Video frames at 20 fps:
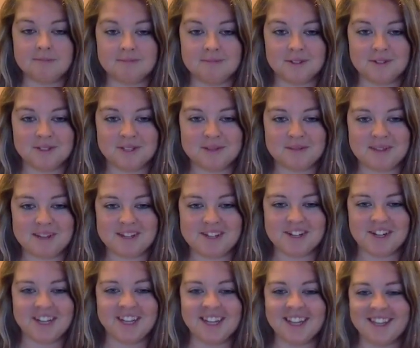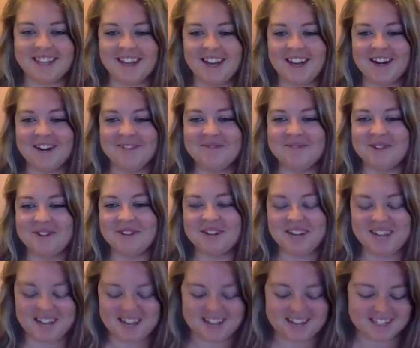I'm losing my train of thought. I'm
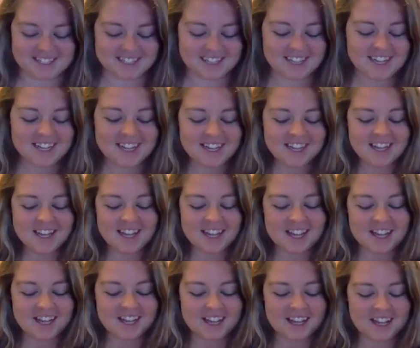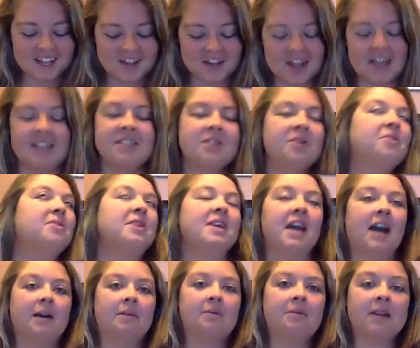sorry, guys. Okay, so
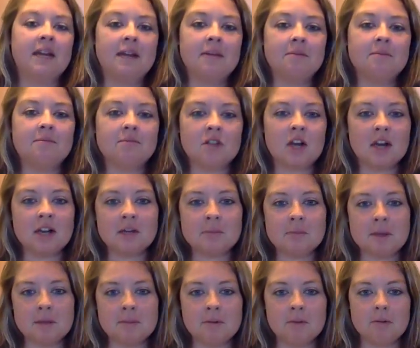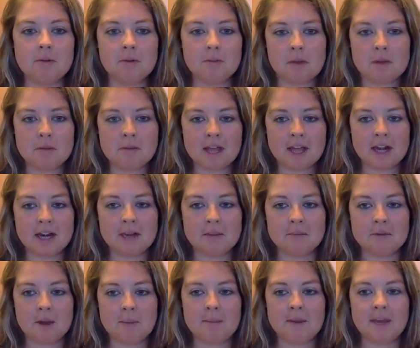yeah, when I'm talking to people about meal planning
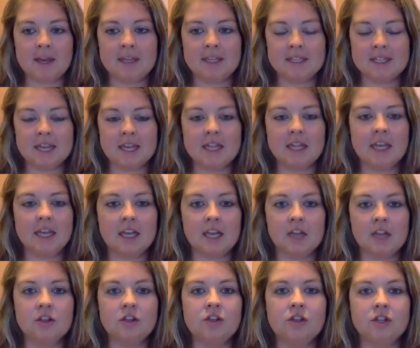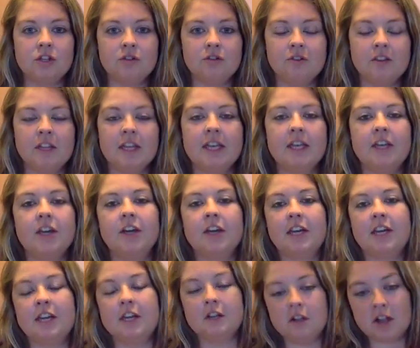and prepping, I say, like, do you feel like you're
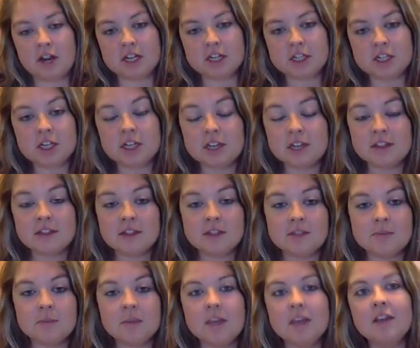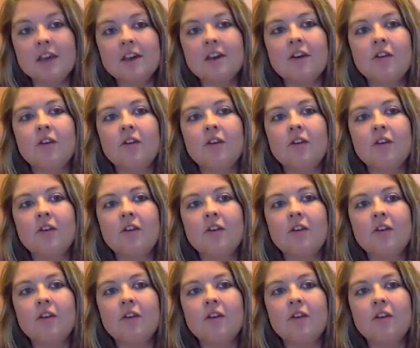going to eat a lot of chicken this week?